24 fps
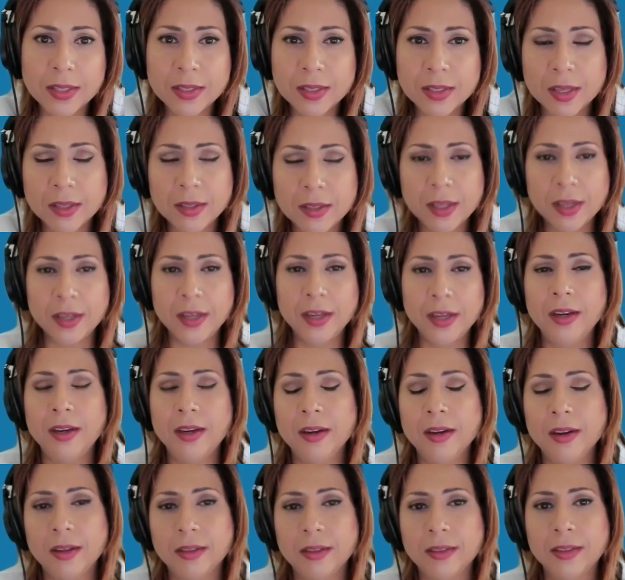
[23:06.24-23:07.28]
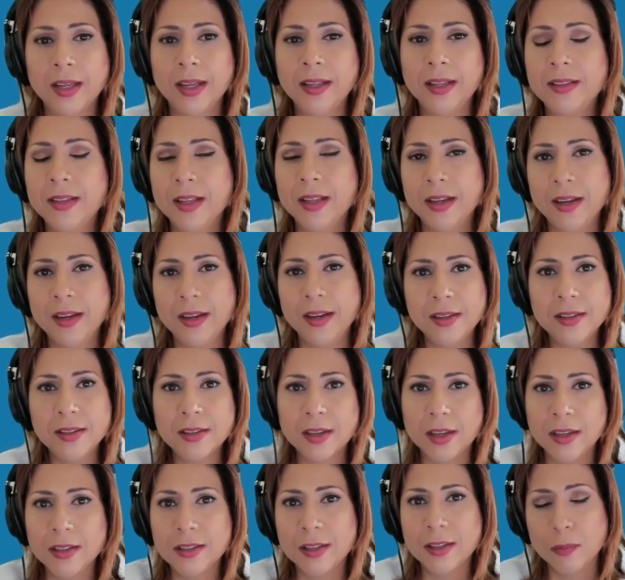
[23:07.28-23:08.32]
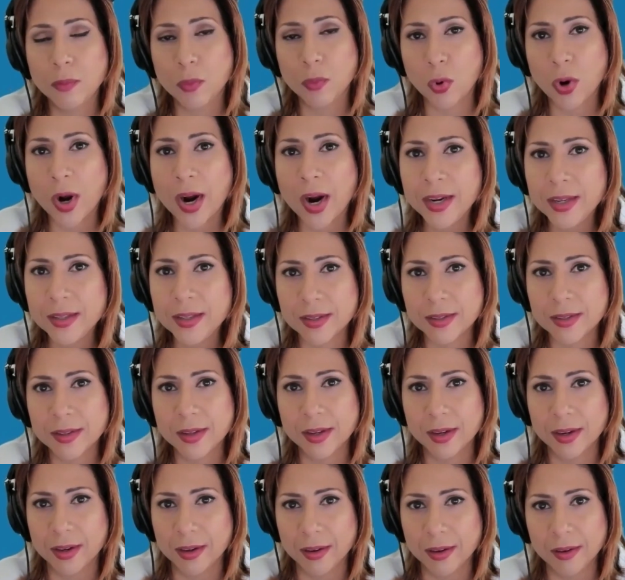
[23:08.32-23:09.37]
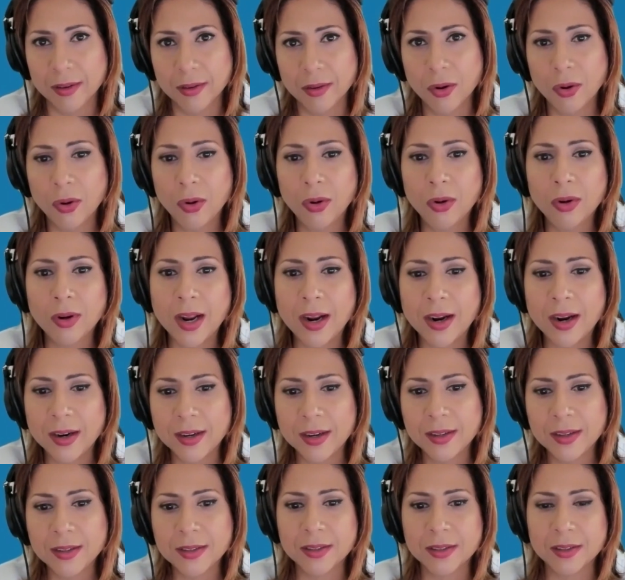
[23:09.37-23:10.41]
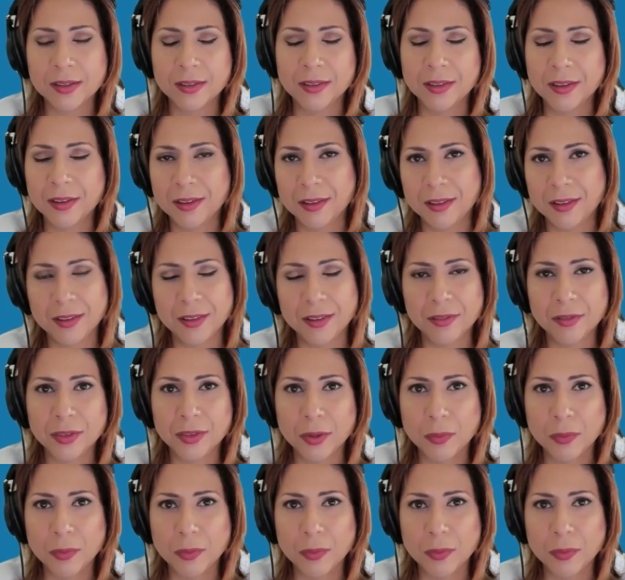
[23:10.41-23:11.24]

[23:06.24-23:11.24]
the day. That day is a bride's day. All eyes are on the